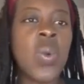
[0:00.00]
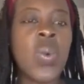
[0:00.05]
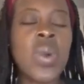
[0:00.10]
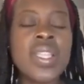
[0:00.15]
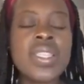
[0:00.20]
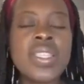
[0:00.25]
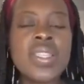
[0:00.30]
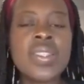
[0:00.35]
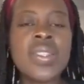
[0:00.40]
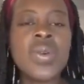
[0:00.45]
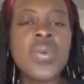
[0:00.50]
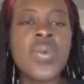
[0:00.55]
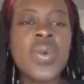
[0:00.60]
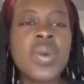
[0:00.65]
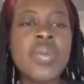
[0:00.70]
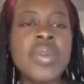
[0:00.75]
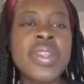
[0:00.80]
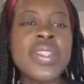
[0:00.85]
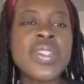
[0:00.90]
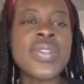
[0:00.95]
what did the
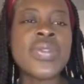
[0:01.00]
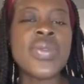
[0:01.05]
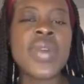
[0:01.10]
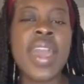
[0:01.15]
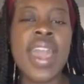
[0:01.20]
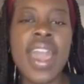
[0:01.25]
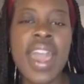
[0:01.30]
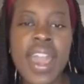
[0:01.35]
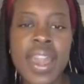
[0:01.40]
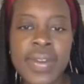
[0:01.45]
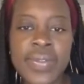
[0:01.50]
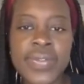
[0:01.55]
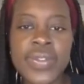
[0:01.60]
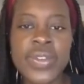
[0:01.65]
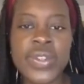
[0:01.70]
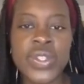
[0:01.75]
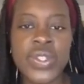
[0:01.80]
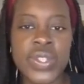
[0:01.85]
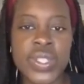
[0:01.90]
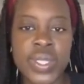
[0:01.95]
woman do
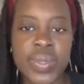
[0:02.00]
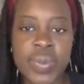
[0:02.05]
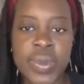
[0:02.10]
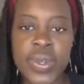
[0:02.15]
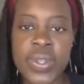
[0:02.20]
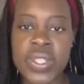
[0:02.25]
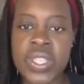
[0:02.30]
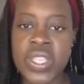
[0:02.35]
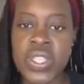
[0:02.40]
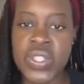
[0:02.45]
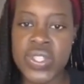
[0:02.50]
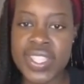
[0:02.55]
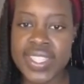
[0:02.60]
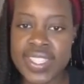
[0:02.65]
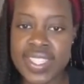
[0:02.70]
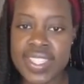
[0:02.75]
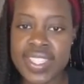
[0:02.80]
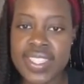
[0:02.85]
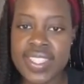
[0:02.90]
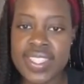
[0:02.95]
after she spoke to
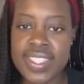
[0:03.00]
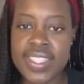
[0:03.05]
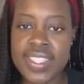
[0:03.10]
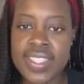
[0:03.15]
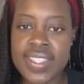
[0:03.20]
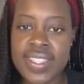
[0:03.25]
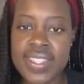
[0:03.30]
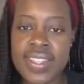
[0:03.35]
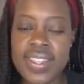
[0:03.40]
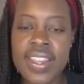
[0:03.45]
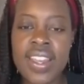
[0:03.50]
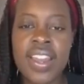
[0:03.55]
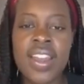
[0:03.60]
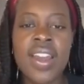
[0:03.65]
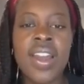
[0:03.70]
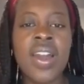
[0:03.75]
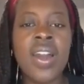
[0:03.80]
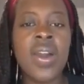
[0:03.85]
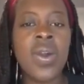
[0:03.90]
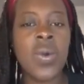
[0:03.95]
Jesus?
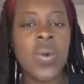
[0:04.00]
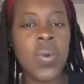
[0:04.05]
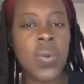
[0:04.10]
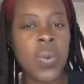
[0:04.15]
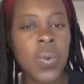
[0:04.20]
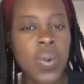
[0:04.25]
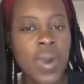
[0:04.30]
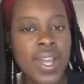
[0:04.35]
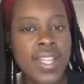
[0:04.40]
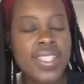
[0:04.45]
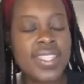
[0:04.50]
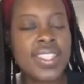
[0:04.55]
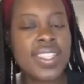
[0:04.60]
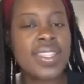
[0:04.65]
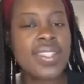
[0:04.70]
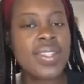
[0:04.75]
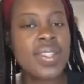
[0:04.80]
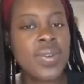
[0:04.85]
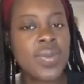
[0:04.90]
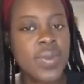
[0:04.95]
What
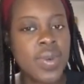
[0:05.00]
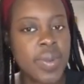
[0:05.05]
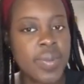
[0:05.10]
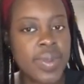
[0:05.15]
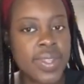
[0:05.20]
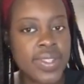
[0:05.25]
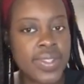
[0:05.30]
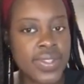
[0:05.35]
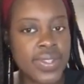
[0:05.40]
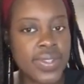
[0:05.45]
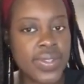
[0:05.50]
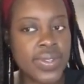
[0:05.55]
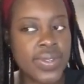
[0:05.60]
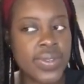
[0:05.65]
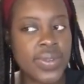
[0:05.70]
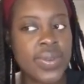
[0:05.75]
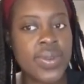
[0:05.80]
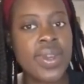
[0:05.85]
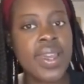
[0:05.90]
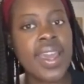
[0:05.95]
did the woman
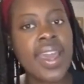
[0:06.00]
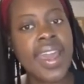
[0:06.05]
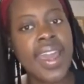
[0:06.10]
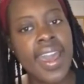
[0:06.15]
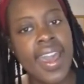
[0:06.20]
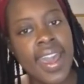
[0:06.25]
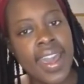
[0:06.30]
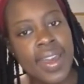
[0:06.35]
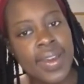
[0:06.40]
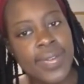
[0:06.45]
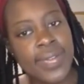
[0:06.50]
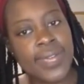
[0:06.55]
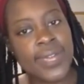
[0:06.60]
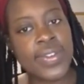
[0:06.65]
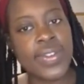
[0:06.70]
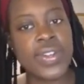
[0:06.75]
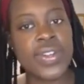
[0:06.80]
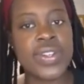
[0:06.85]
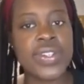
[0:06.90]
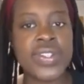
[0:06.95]
do
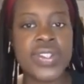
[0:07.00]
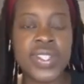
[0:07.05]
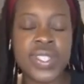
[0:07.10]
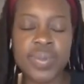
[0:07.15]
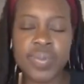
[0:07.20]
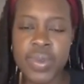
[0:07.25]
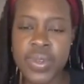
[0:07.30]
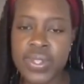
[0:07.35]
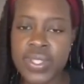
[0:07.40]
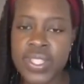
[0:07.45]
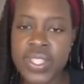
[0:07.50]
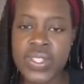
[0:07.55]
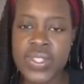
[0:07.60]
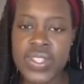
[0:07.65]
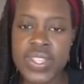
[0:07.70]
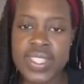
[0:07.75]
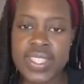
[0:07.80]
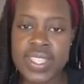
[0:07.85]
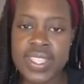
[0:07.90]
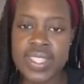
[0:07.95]
after she spoke to
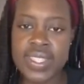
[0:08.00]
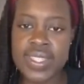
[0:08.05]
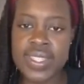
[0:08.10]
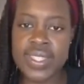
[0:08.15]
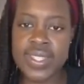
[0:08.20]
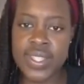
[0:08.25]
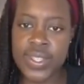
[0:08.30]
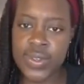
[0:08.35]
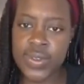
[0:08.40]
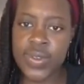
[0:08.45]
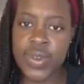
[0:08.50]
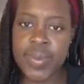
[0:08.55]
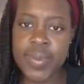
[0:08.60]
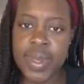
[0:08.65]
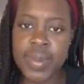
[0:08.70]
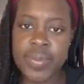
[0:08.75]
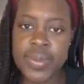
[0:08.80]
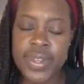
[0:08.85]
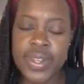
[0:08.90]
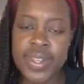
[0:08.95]
Jesus? Do you
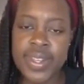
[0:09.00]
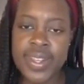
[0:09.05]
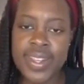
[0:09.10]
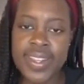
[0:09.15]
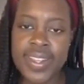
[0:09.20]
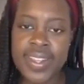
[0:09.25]
remember?